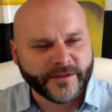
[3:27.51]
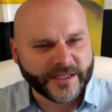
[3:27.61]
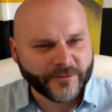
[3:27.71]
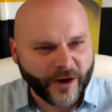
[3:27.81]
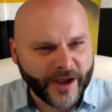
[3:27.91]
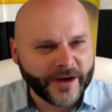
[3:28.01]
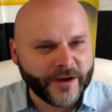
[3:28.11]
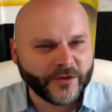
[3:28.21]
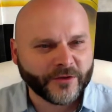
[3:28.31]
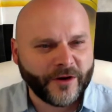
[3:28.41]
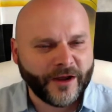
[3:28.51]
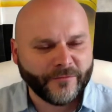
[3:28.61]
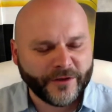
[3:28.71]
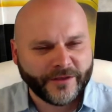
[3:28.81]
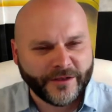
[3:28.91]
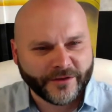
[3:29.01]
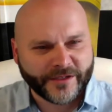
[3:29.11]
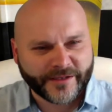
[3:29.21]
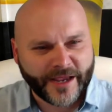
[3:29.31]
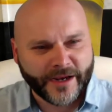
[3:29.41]
That's why it goes around with the
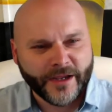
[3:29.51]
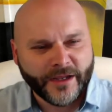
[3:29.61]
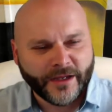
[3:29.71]
saying